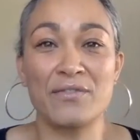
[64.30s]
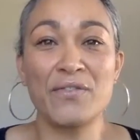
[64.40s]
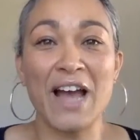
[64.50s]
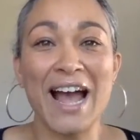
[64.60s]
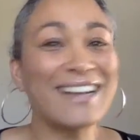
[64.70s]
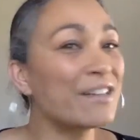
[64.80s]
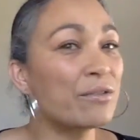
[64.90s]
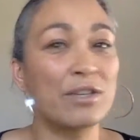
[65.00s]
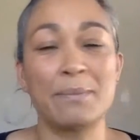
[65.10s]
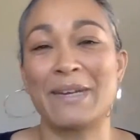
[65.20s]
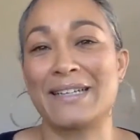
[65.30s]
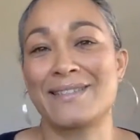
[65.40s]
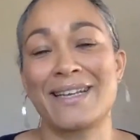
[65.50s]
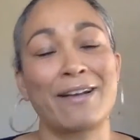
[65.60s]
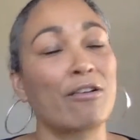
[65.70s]
for under 30
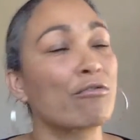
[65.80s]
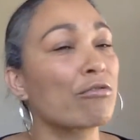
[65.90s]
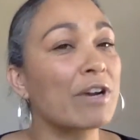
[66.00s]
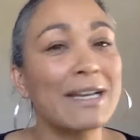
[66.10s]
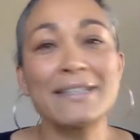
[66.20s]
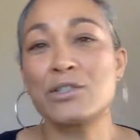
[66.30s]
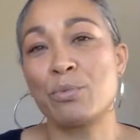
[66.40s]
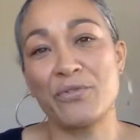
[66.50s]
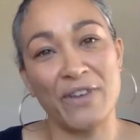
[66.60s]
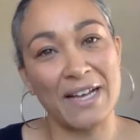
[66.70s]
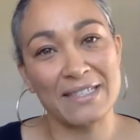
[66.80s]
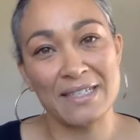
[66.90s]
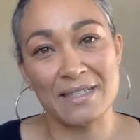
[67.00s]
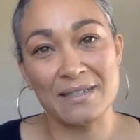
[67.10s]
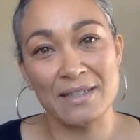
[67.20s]
minutes, like really super fast,
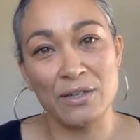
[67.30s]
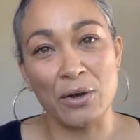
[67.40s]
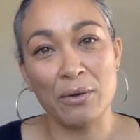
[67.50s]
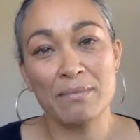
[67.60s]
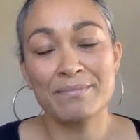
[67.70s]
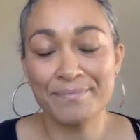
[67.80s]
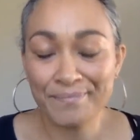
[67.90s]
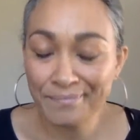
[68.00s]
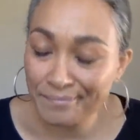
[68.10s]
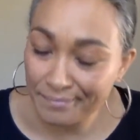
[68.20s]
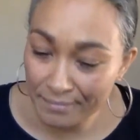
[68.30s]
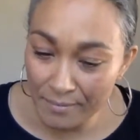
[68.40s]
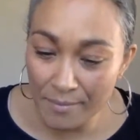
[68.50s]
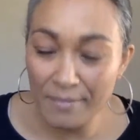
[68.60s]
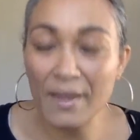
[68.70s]
because, you know,
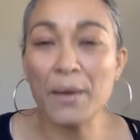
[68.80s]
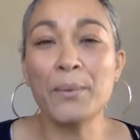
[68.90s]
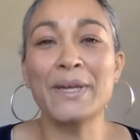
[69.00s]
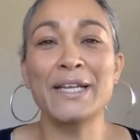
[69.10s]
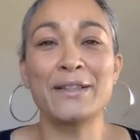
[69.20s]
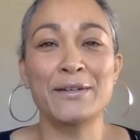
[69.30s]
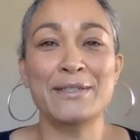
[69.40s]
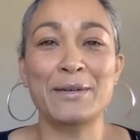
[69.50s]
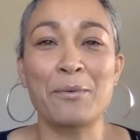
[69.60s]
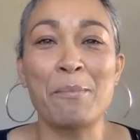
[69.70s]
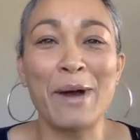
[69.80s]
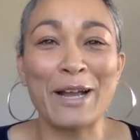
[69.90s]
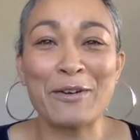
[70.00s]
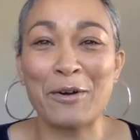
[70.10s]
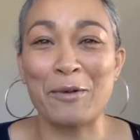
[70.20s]
we need those little
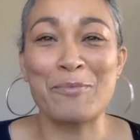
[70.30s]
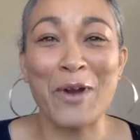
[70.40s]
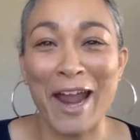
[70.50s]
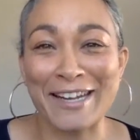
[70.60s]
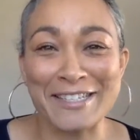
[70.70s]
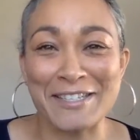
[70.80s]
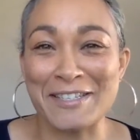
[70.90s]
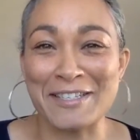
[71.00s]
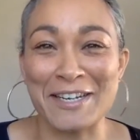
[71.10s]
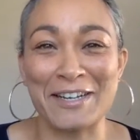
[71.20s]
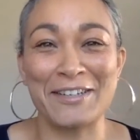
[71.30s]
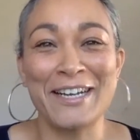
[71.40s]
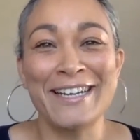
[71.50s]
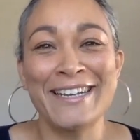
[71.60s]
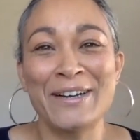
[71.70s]
micro practices
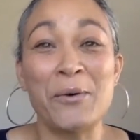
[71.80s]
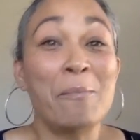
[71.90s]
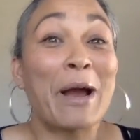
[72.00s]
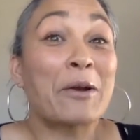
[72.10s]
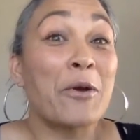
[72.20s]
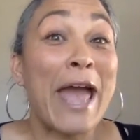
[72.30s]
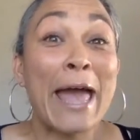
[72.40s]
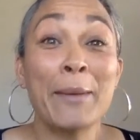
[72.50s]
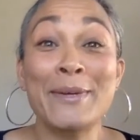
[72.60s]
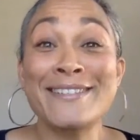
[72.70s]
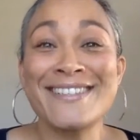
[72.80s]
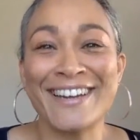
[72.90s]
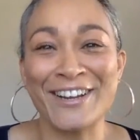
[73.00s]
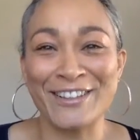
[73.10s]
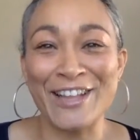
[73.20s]
or micro habits in
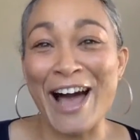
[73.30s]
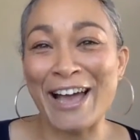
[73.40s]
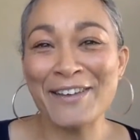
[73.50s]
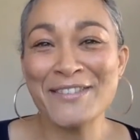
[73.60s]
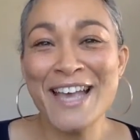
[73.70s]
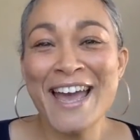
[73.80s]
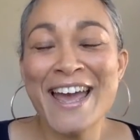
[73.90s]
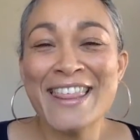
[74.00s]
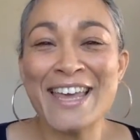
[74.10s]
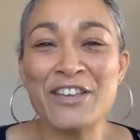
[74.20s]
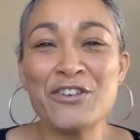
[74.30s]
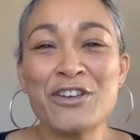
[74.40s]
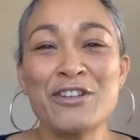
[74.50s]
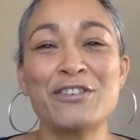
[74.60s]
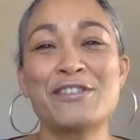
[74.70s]
our lives that you
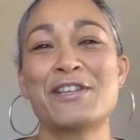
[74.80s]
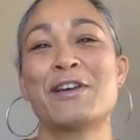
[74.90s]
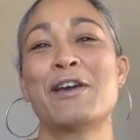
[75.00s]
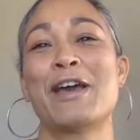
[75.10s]
can use to